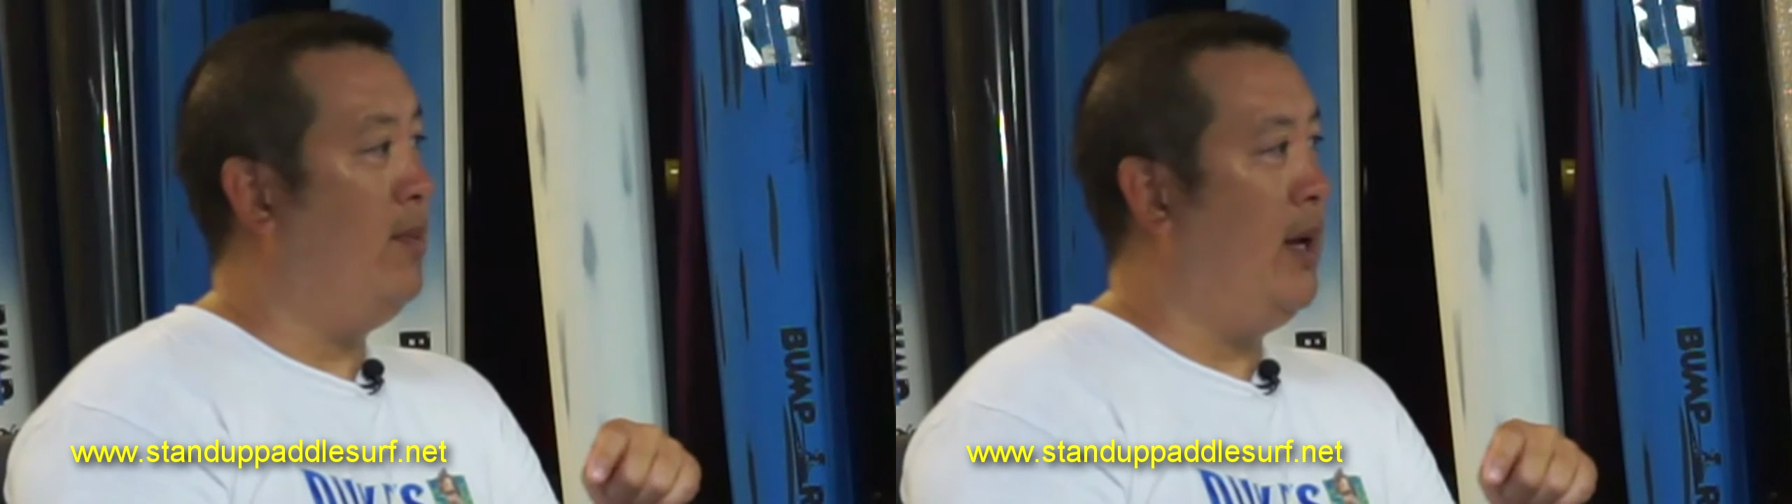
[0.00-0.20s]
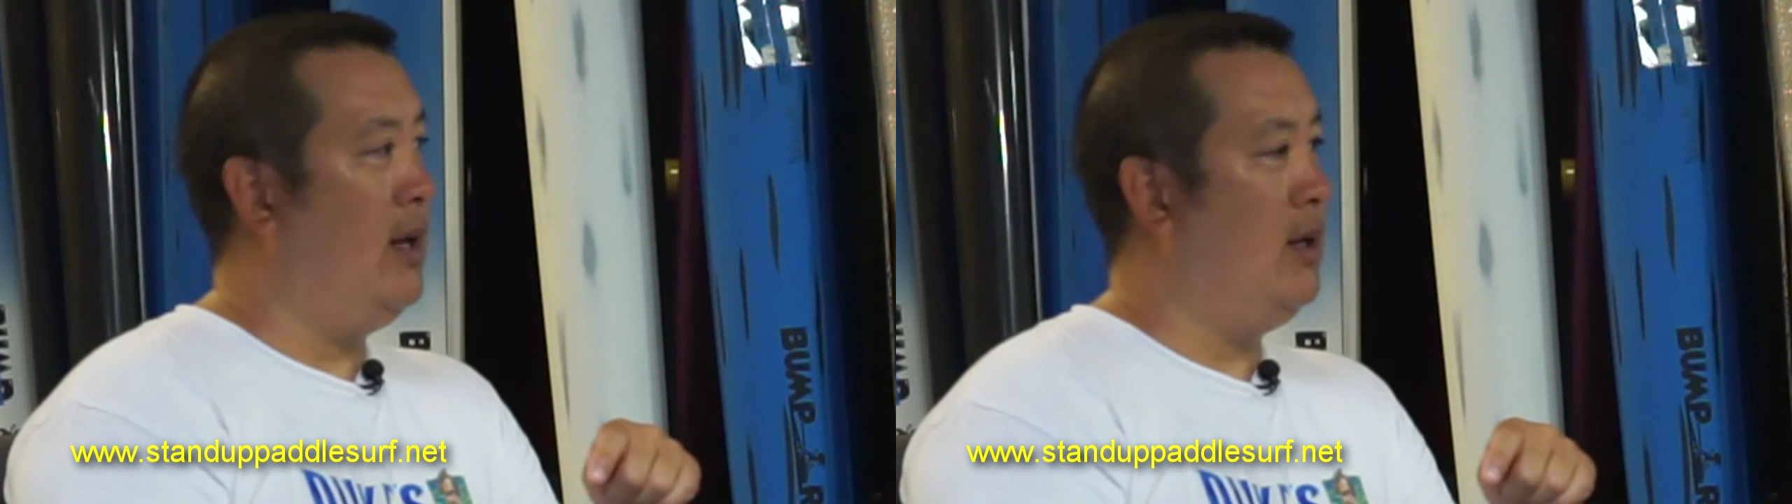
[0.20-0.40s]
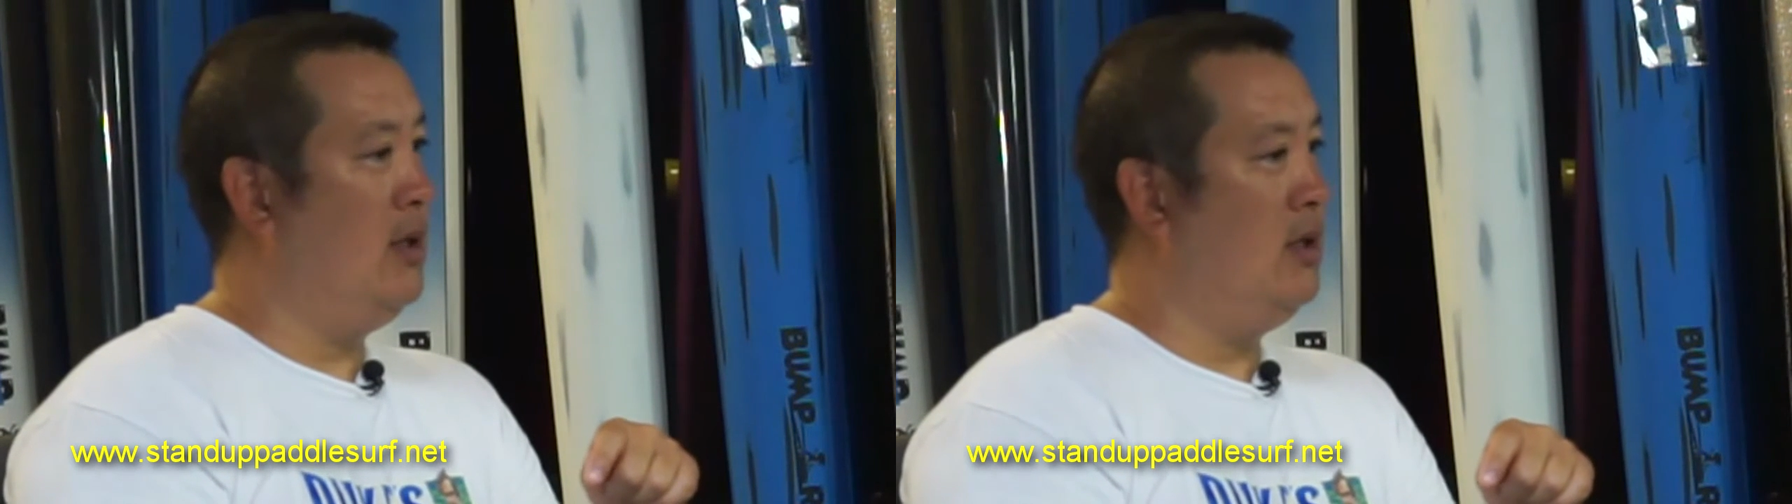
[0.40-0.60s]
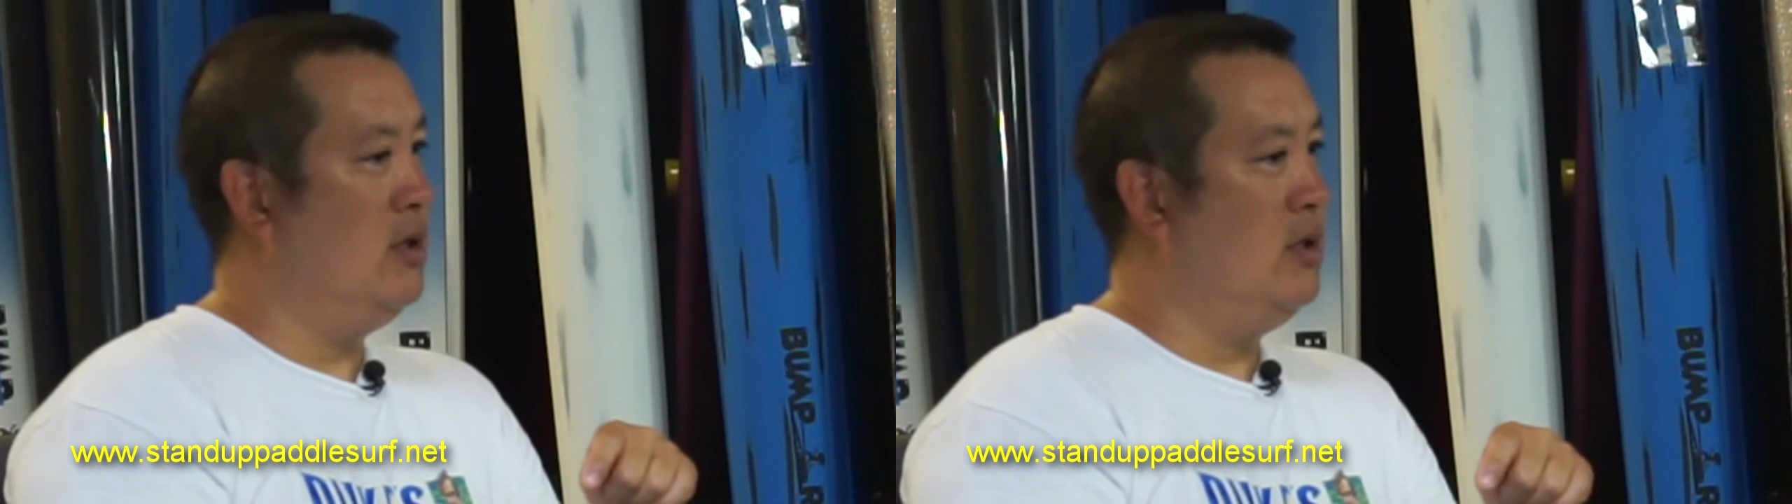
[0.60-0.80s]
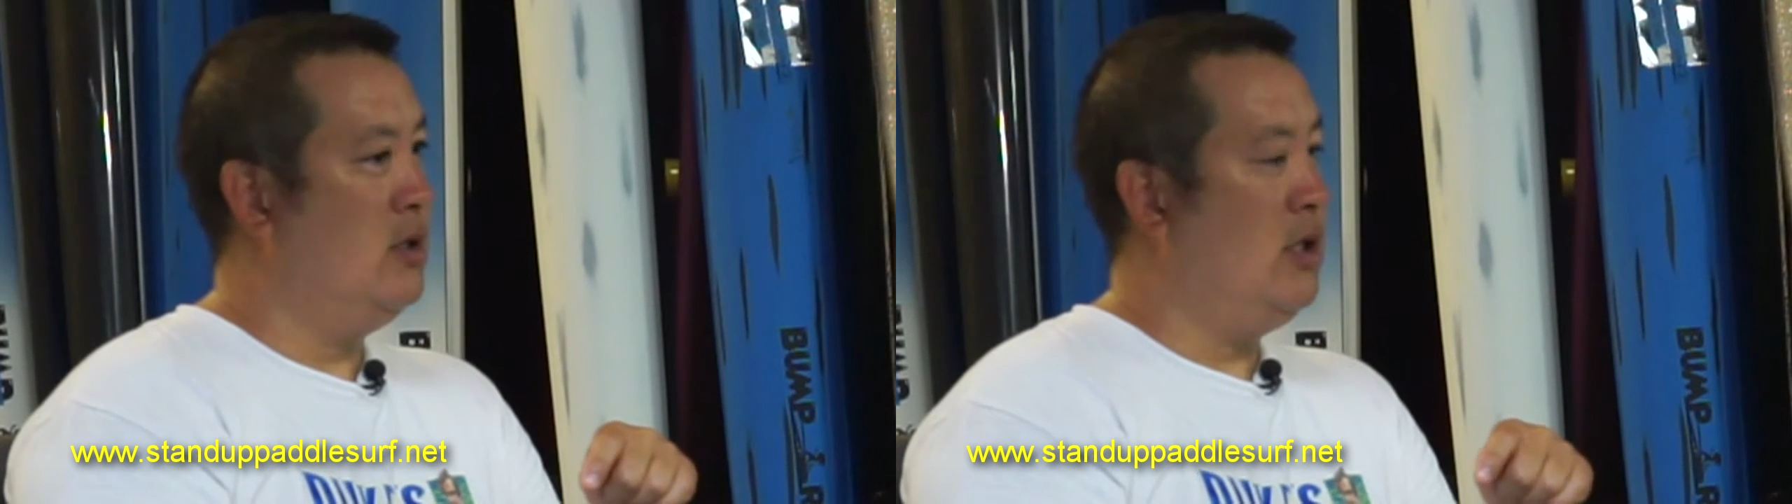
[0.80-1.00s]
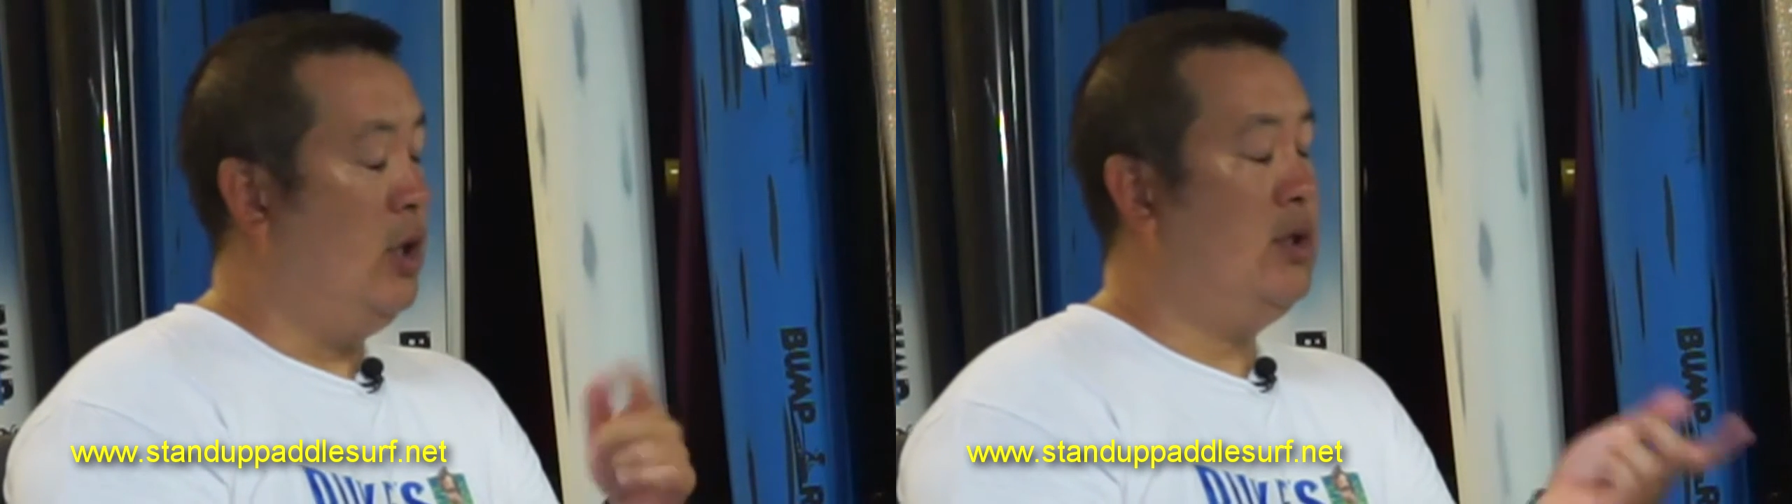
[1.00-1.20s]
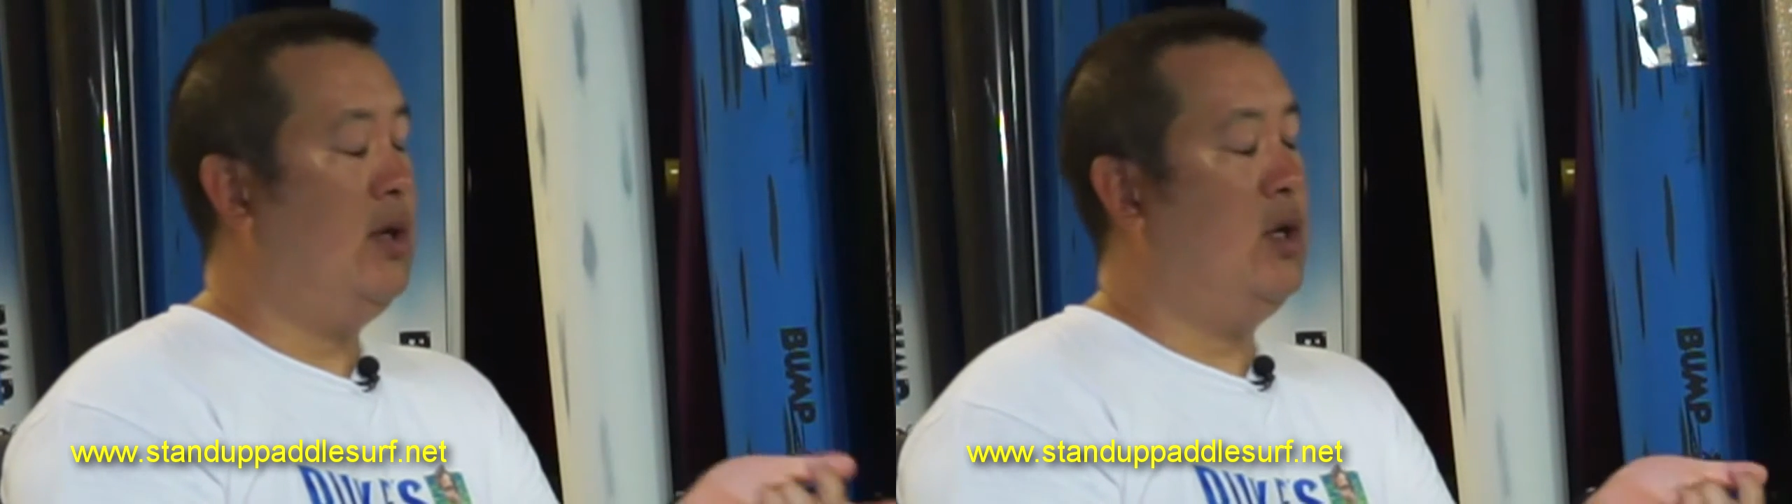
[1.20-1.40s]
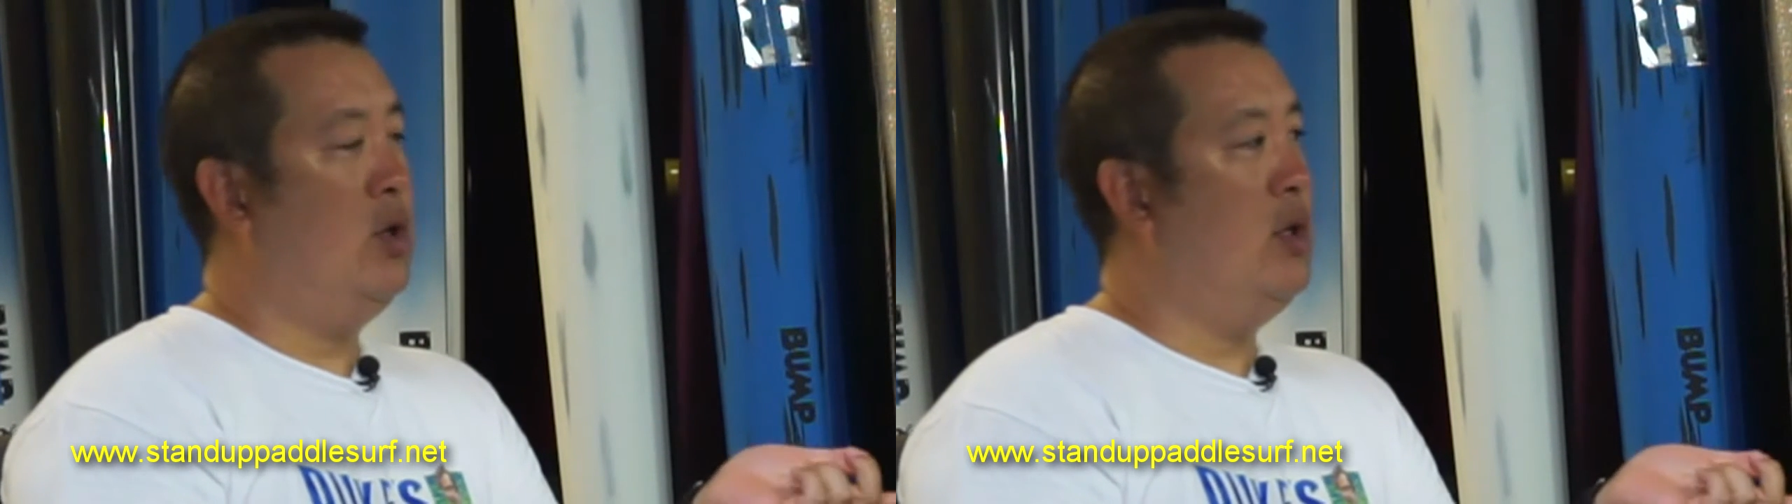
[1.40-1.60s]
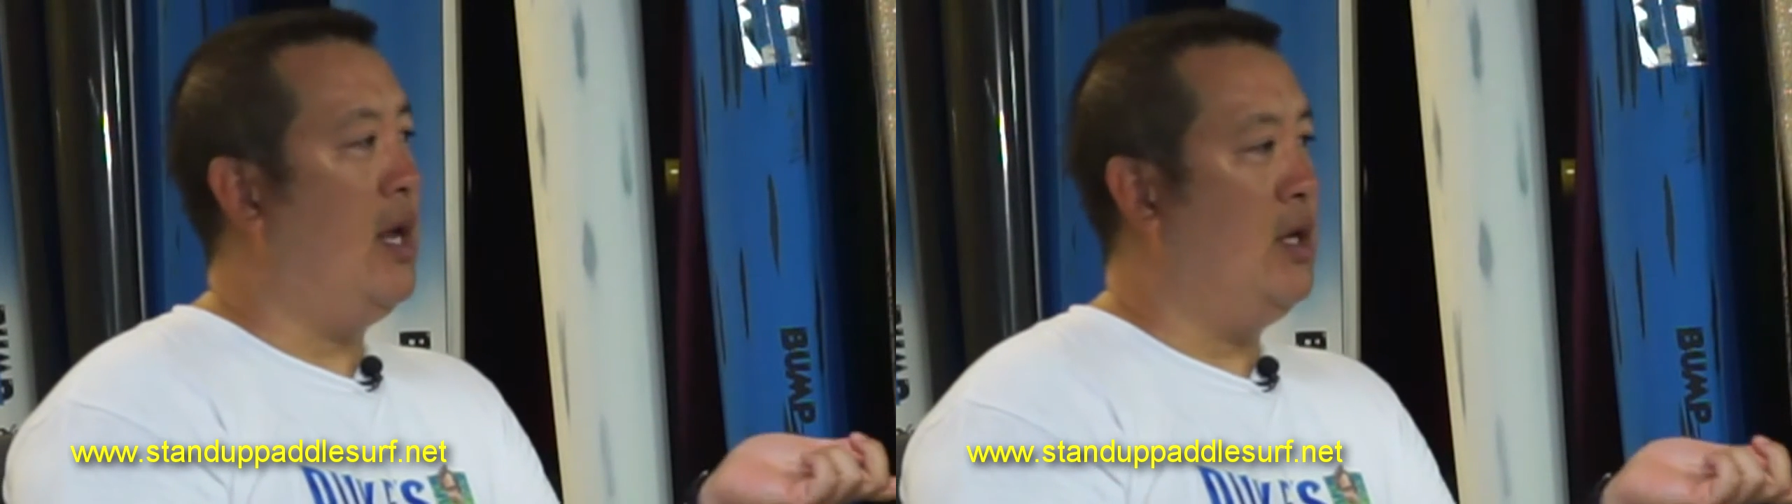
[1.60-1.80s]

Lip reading: But the